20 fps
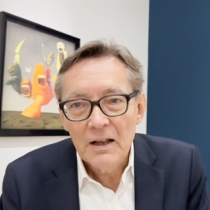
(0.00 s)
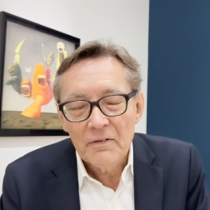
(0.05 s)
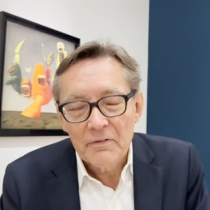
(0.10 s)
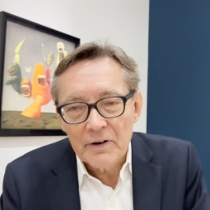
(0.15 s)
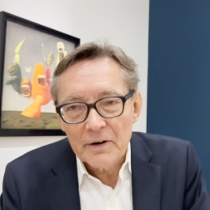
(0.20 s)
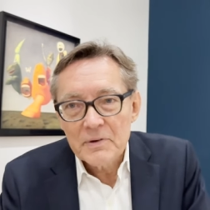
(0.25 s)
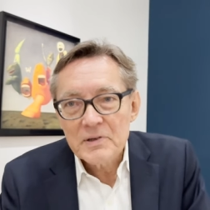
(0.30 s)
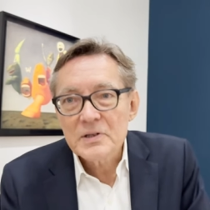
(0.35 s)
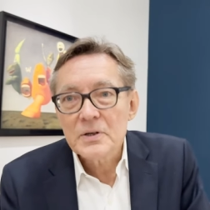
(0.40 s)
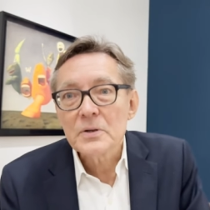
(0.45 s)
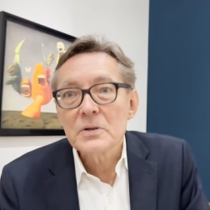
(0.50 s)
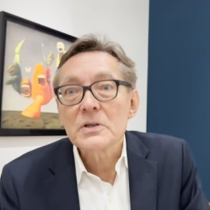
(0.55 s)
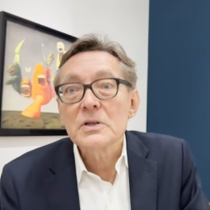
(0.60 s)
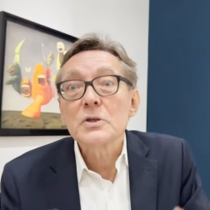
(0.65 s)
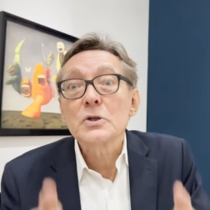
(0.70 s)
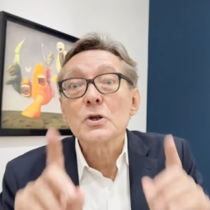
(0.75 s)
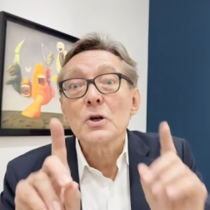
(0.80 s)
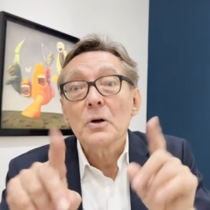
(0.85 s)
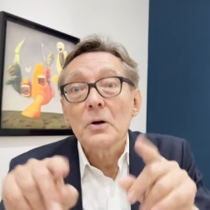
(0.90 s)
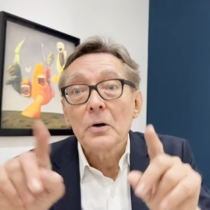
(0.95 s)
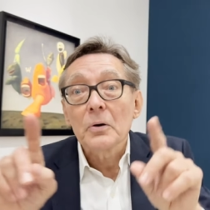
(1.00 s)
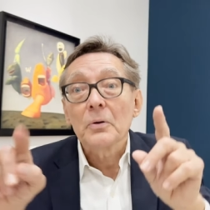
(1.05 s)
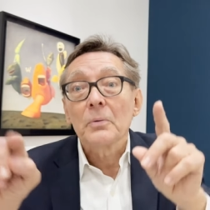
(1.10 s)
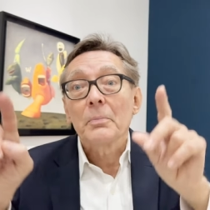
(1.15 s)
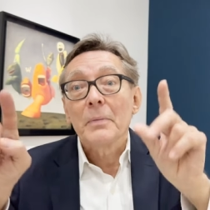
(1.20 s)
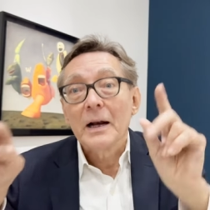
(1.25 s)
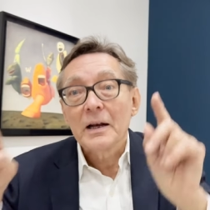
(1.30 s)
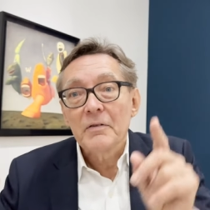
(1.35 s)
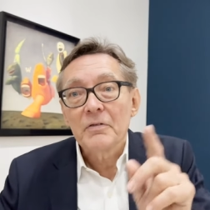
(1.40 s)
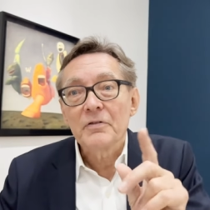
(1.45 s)
There is a second
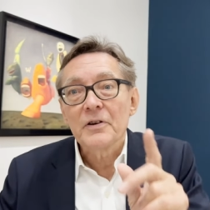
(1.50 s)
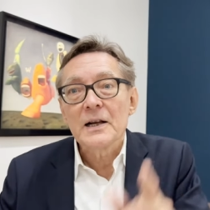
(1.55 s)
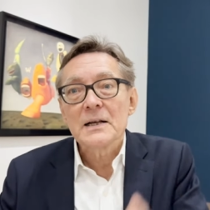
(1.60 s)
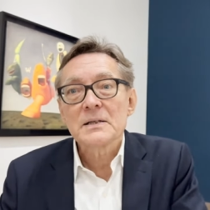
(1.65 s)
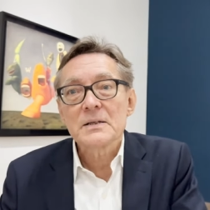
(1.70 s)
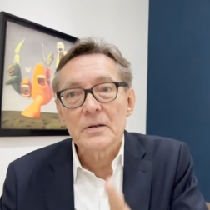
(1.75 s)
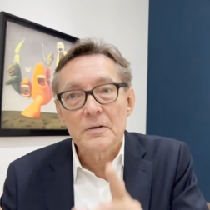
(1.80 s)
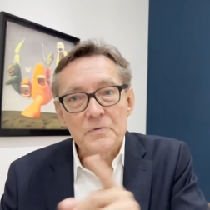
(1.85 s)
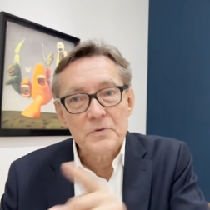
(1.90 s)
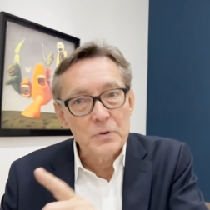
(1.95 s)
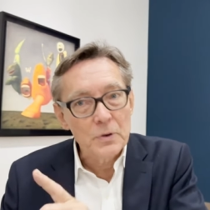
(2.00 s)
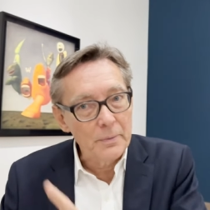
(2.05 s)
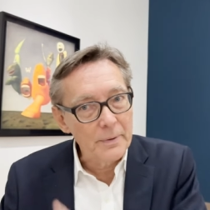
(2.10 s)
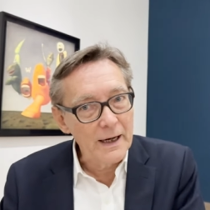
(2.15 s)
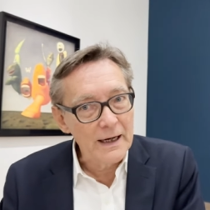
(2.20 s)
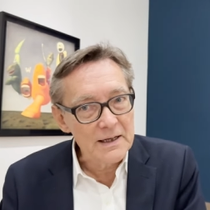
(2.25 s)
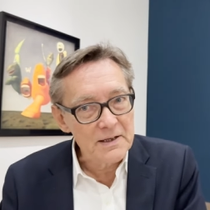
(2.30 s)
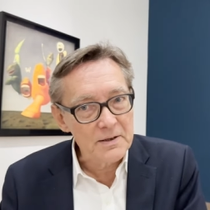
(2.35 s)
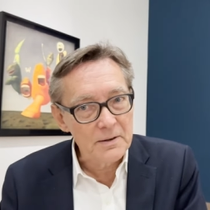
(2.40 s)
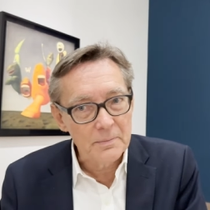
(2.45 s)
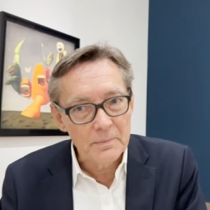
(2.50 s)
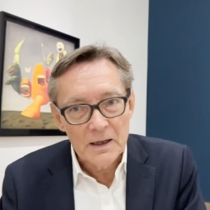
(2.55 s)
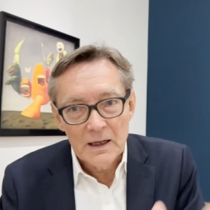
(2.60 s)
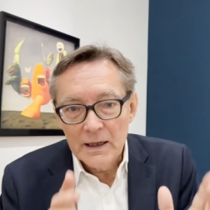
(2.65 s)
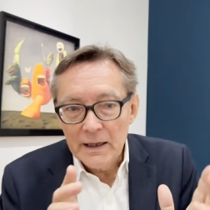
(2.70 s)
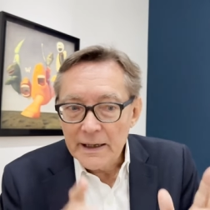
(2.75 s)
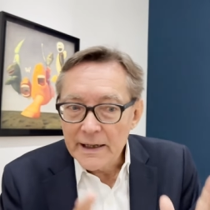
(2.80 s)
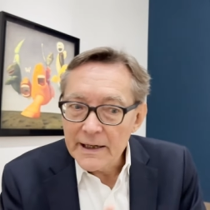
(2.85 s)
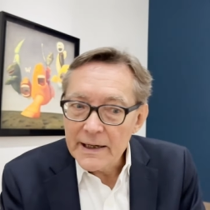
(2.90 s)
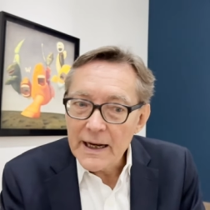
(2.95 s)
manifest of surrealism
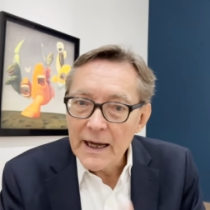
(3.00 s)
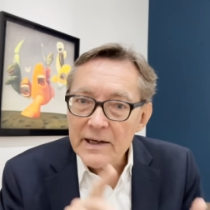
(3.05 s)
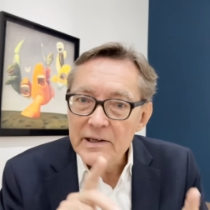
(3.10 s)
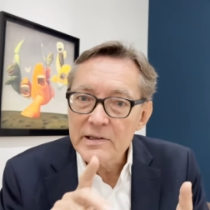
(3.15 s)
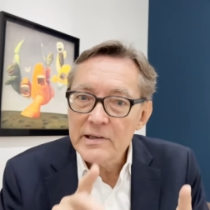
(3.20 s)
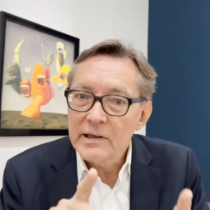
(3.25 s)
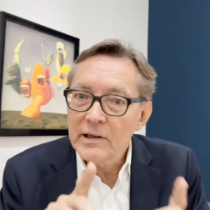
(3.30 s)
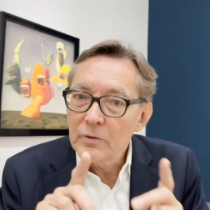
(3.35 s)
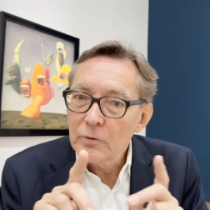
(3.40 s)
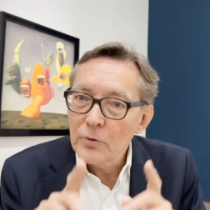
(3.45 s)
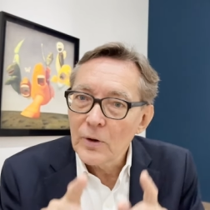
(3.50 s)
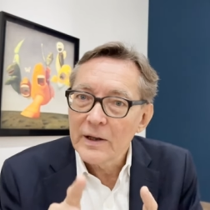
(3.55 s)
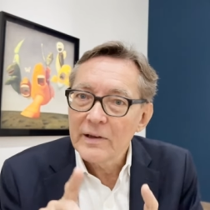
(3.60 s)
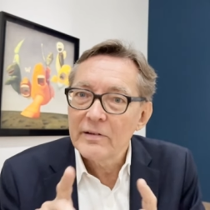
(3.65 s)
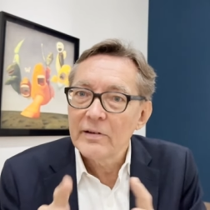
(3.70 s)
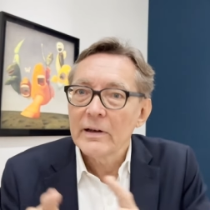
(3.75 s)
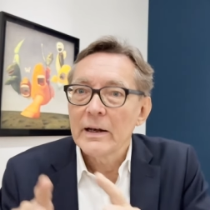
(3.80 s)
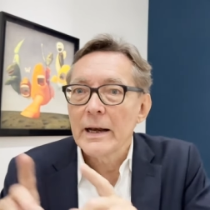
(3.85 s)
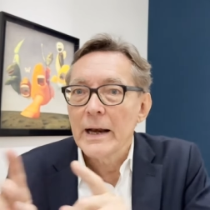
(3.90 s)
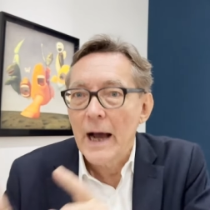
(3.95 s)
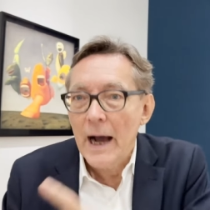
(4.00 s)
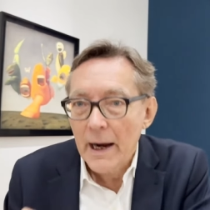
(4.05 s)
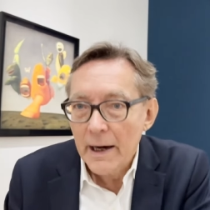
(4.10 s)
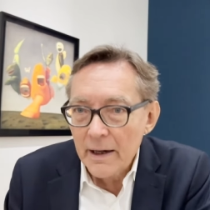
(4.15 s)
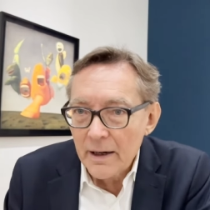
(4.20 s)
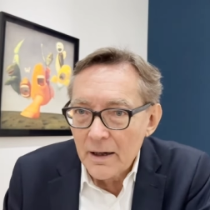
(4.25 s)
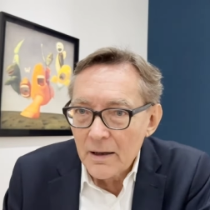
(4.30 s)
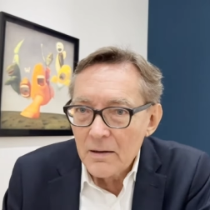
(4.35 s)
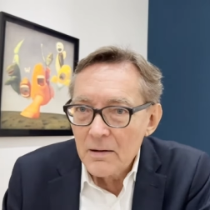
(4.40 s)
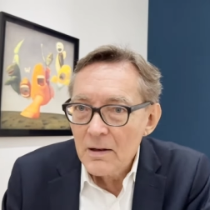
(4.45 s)
in
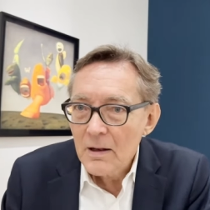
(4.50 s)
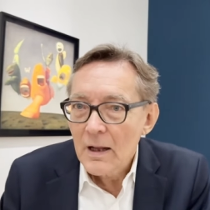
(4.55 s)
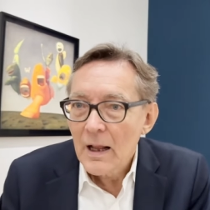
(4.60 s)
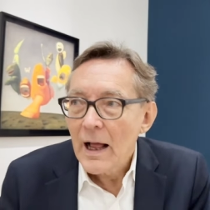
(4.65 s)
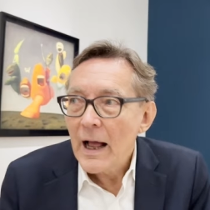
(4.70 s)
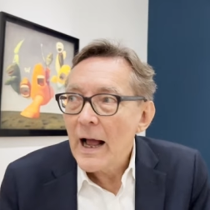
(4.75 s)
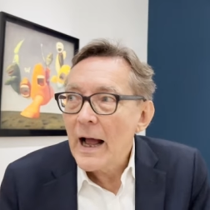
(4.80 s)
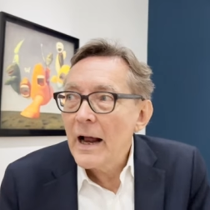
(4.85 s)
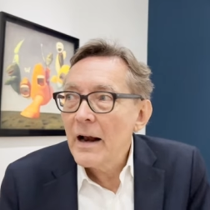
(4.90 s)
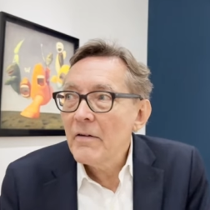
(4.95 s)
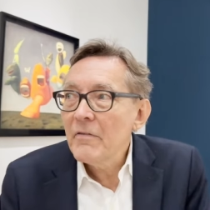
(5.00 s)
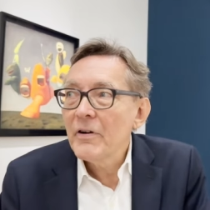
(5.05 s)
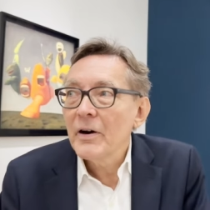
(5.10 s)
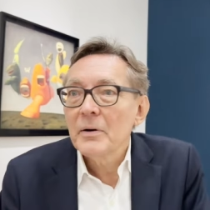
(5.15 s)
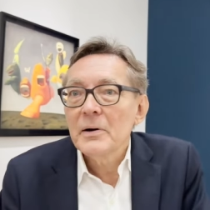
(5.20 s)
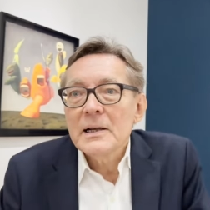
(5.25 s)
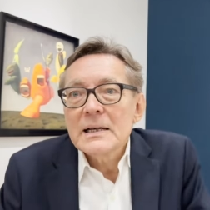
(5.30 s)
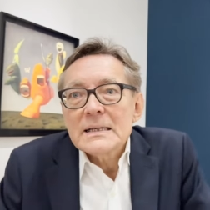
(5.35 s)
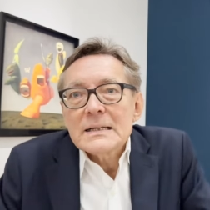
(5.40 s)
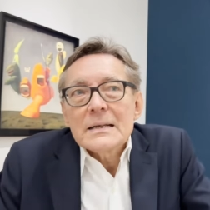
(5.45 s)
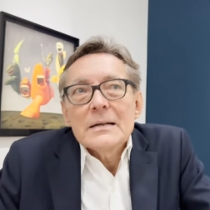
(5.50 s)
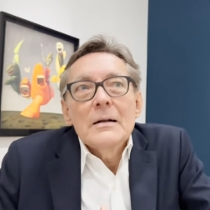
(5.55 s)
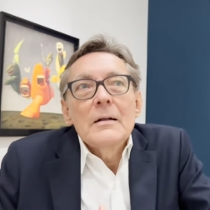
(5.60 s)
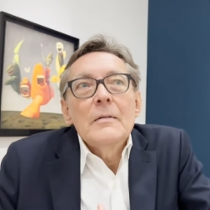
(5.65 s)
1929. And there is